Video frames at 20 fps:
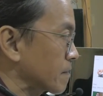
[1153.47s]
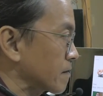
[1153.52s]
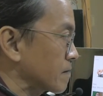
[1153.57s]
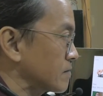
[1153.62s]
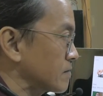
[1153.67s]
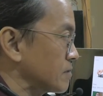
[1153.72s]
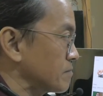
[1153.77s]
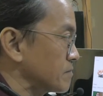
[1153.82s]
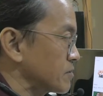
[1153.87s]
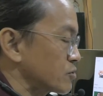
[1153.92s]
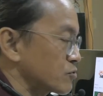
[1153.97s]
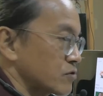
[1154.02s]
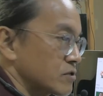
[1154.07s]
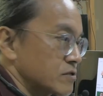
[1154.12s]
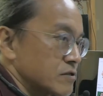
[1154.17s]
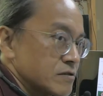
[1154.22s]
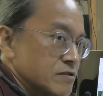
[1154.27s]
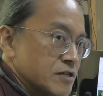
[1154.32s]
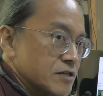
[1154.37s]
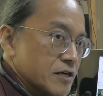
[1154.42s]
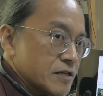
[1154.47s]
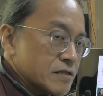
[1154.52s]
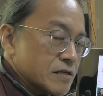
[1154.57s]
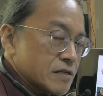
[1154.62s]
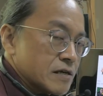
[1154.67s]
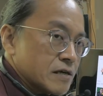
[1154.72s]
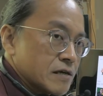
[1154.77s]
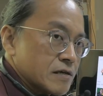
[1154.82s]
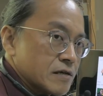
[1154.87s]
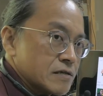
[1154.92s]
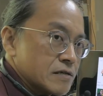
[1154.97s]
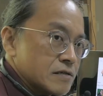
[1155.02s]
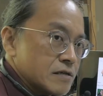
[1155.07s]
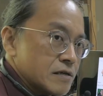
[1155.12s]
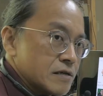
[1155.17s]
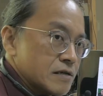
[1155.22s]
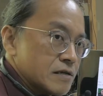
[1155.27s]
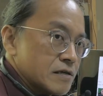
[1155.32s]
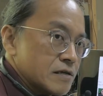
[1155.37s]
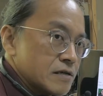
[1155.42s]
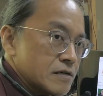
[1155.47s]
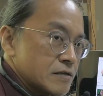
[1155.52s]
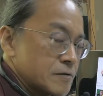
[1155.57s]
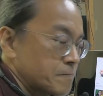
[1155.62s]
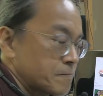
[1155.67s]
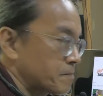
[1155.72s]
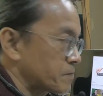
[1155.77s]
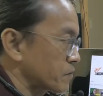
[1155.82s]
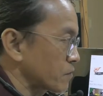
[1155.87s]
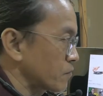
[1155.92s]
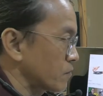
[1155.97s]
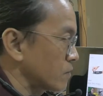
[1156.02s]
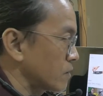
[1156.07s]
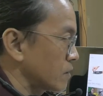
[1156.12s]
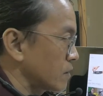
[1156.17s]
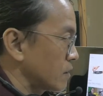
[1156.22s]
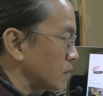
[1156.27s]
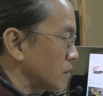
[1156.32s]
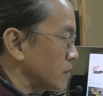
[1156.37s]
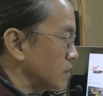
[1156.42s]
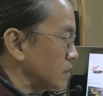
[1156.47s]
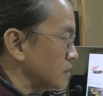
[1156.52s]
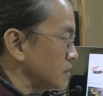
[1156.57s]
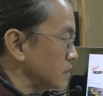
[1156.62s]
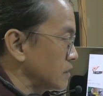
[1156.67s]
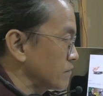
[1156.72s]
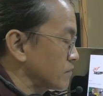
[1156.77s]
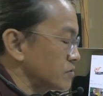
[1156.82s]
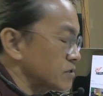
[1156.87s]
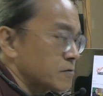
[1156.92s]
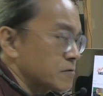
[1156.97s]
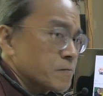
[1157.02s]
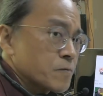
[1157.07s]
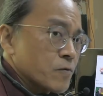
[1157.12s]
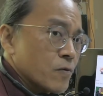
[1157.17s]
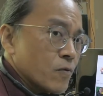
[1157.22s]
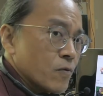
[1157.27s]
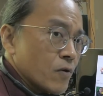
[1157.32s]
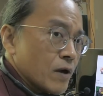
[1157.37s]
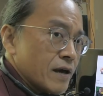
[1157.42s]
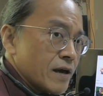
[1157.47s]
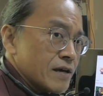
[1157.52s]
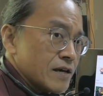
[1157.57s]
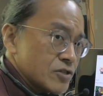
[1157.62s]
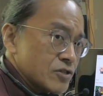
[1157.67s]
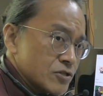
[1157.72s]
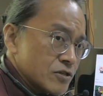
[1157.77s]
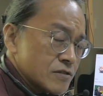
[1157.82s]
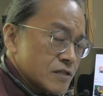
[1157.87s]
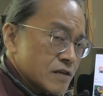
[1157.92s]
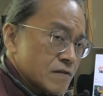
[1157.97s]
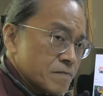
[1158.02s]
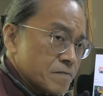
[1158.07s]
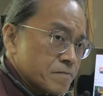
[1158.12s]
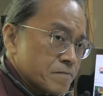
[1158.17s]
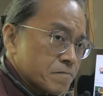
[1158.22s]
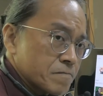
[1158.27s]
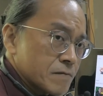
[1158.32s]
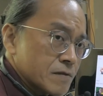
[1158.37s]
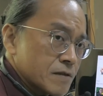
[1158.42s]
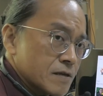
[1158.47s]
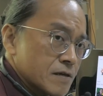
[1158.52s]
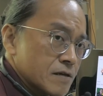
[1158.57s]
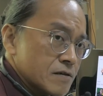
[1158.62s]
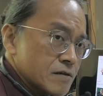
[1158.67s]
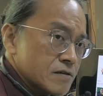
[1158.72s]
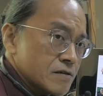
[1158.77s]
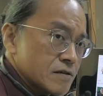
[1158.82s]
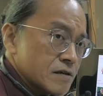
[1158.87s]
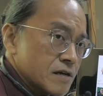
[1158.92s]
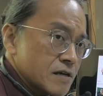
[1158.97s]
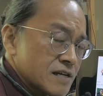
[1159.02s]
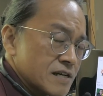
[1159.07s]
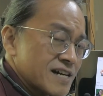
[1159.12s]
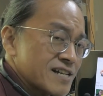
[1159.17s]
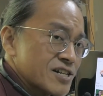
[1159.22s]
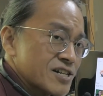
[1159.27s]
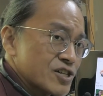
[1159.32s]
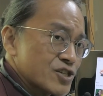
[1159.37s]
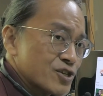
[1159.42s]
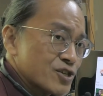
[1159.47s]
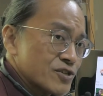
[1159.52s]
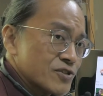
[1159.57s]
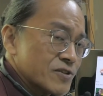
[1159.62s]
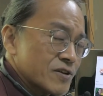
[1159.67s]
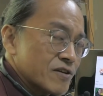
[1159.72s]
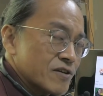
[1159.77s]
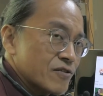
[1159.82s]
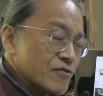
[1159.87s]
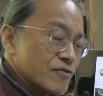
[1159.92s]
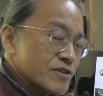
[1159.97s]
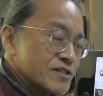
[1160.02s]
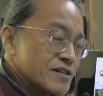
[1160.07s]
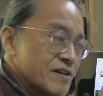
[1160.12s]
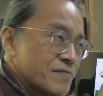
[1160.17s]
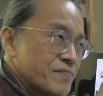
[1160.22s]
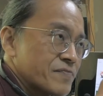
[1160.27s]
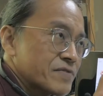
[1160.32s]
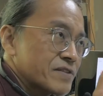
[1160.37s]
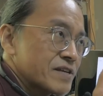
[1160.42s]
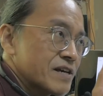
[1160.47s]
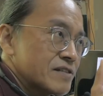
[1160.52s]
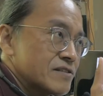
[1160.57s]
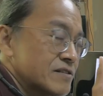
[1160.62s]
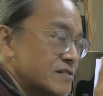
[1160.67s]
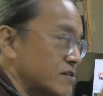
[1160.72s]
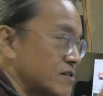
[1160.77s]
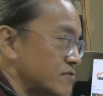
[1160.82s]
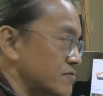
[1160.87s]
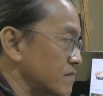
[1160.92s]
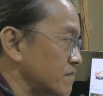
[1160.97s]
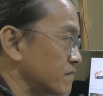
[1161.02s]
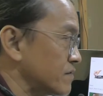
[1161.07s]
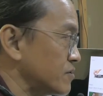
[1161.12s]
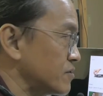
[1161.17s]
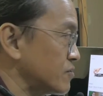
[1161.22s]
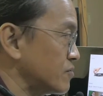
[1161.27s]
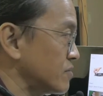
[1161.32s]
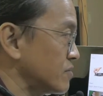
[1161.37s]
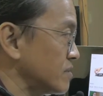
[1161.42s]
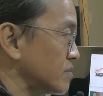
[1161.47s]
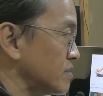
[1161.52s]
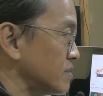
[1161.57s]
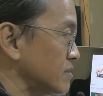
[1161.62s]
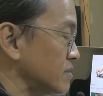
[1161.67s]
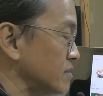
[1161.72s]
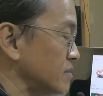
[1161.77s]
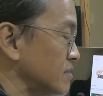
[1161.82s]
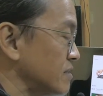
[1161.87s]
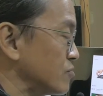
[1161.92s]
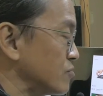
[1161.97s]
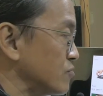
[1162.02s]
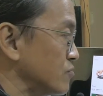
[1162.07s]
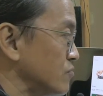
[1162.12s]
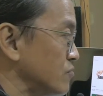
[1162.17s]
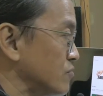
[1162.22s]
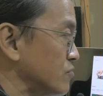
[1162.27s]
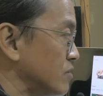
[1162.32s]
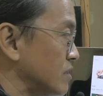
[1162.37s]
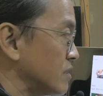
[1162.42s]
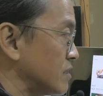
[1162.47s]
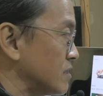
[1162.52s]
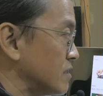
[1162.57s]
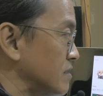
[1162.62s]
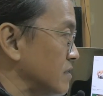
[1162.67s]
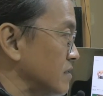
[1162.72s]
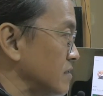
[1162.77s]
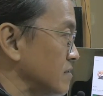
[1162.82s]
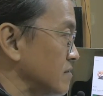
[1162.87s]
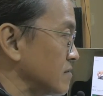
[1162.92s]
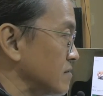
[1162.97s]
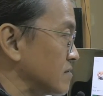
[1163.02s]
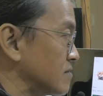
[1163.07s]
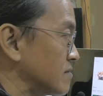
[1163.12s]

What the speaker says: demonstrated that, and I've already edited that, cut short, or rather edit down that video into a